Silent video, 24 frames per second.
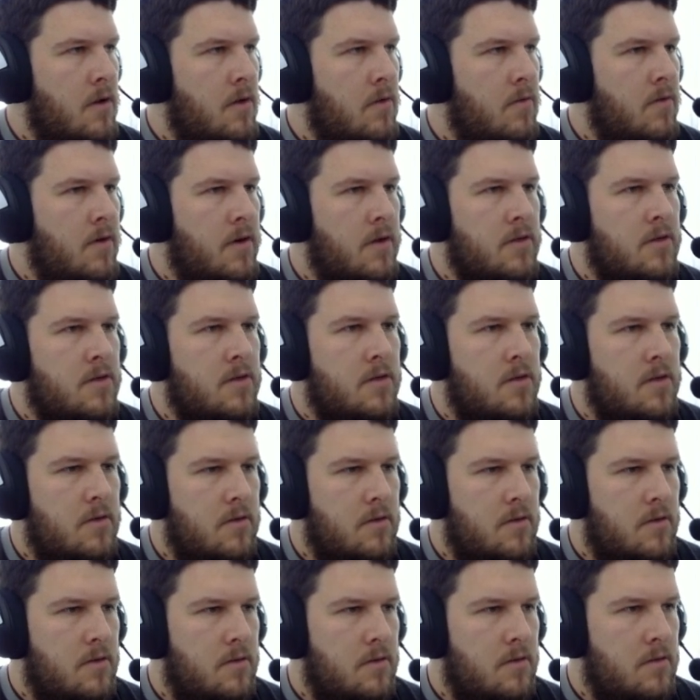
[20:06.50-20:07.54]
Right,
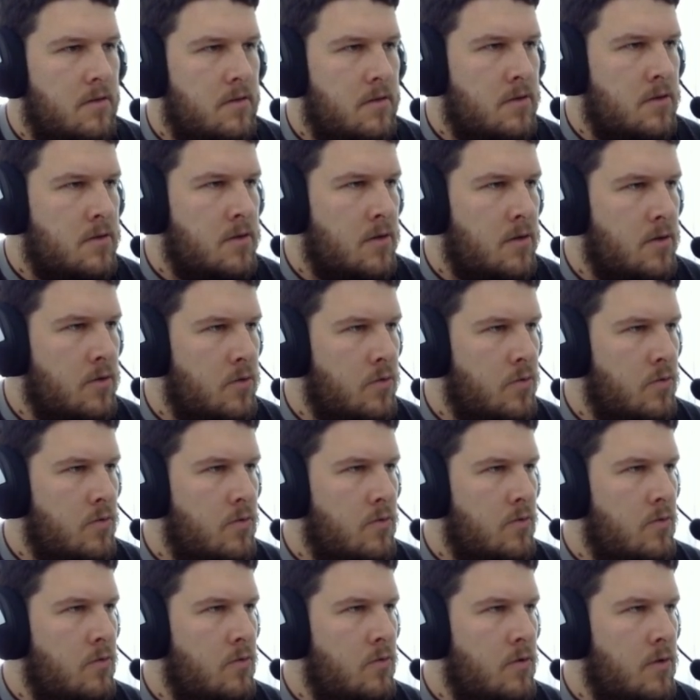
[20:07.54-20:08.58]
so
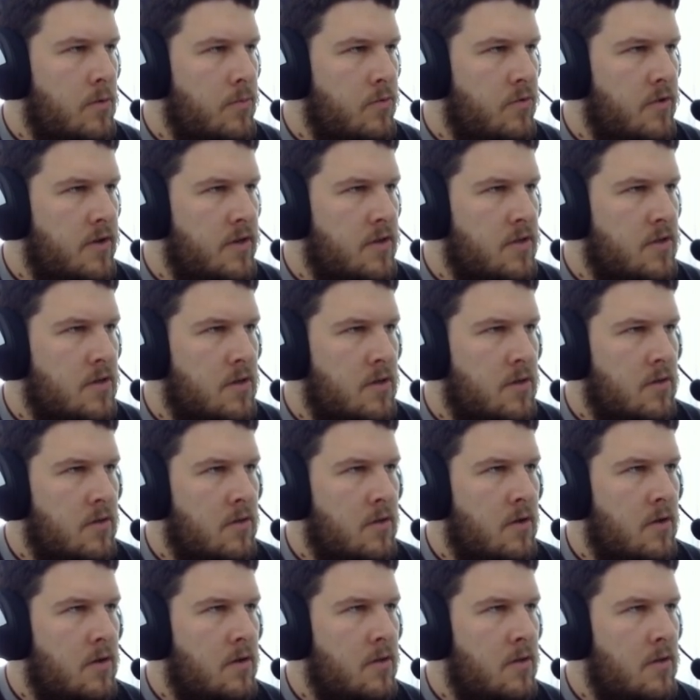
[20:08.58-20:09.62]
all upgrades are
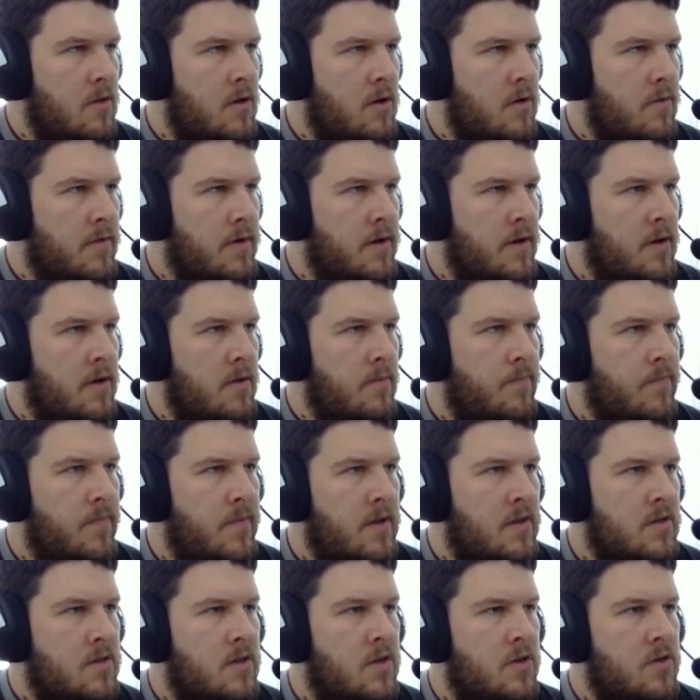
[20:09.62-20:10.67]
done currently.
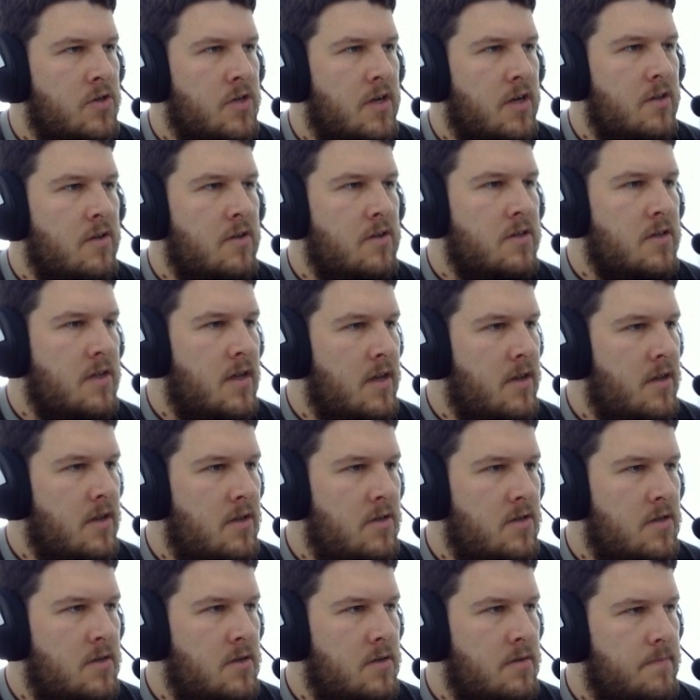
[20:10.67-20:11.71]
Let's go and check the
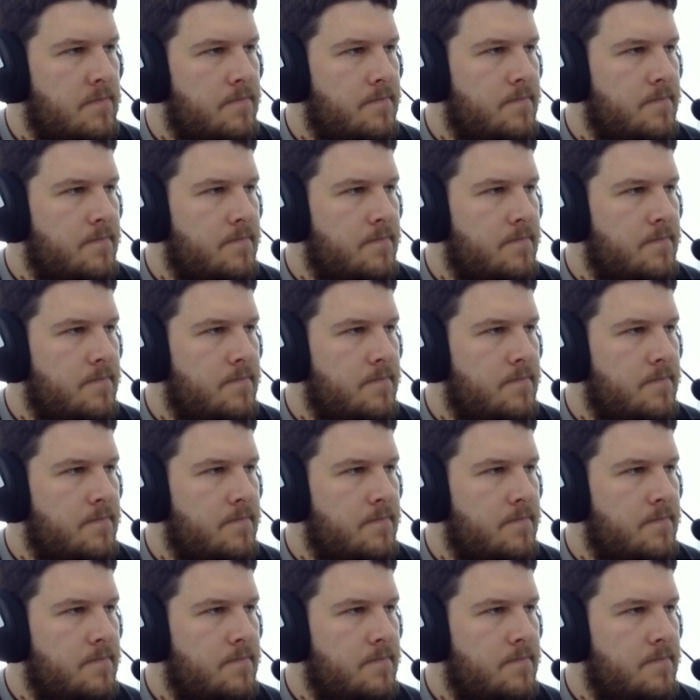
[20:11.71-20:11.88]
standings.